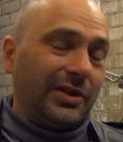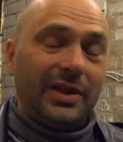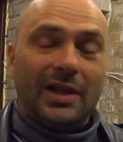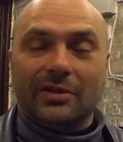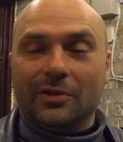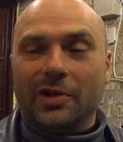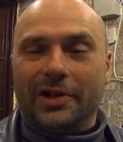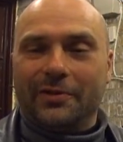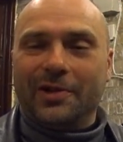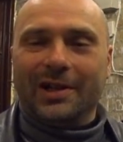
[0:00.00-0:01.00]
handle
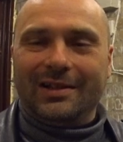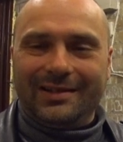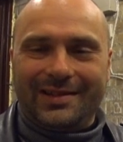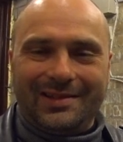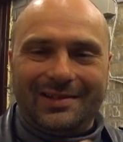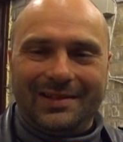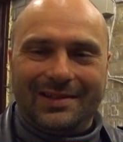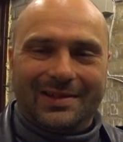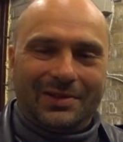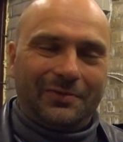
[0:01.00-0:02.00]
very well. So
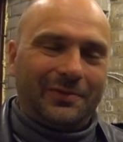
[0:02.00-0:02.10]
it's just